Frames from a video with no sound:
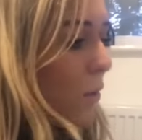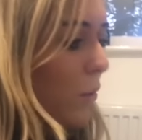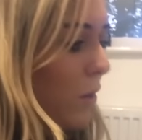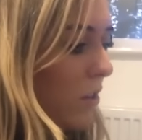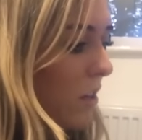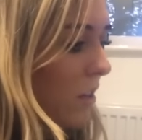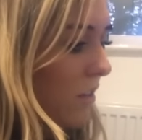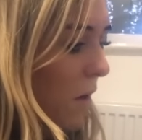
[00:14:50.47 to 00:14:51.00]

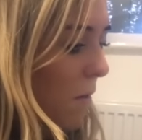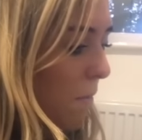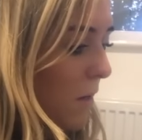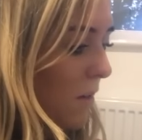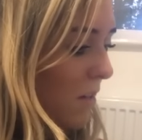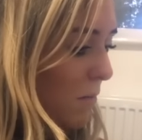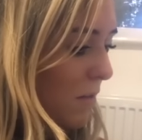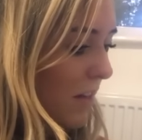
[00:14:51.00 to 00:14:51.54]
which is a
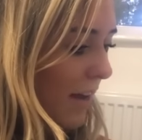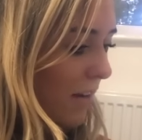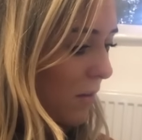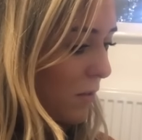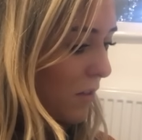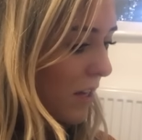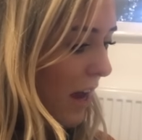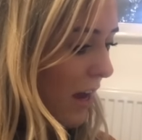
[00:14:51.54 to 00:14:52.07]
Beauty Protector
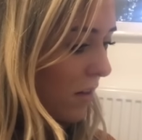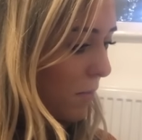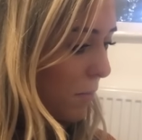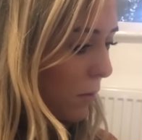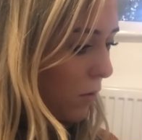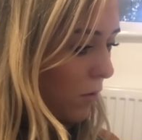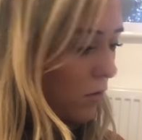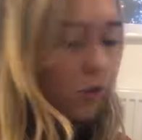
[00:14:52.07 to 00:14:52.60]
Protect
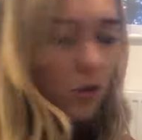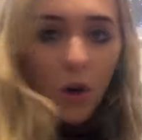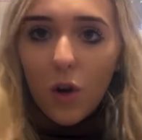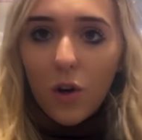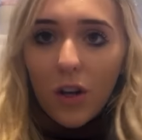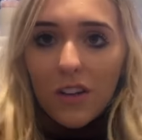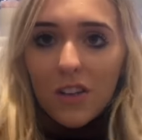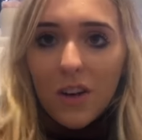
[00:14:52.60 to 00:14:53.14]
Blonde
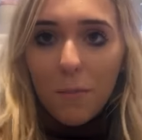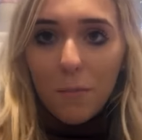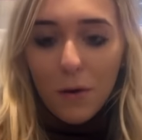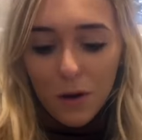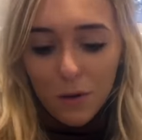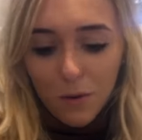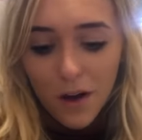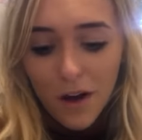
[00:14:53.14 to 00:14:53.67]
Toning
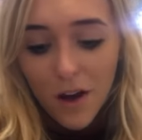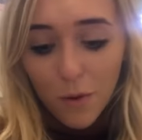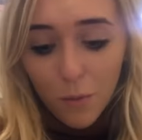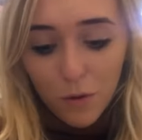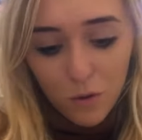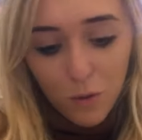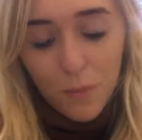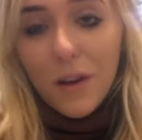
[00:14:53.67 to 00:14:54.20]
Shampoo,
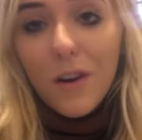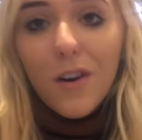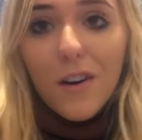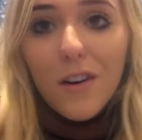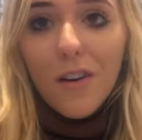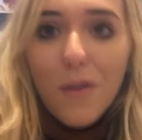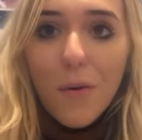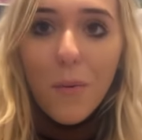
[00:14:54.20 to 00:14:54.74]
which will be
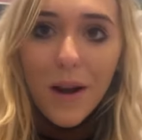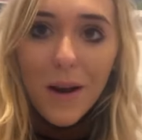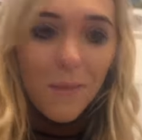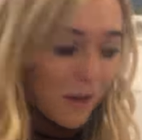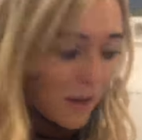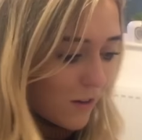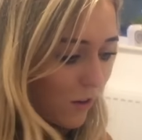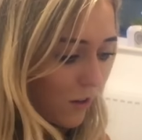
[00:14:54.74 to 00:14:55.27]
good for when
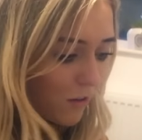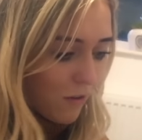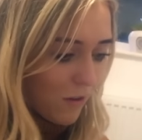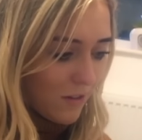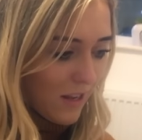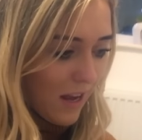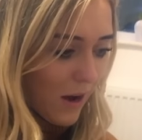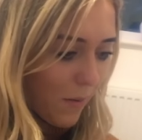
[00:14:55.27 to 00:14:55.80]
my colour
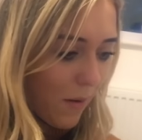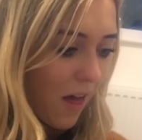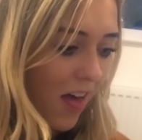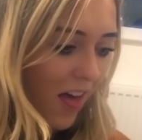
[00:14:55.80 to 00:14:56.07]
runs out.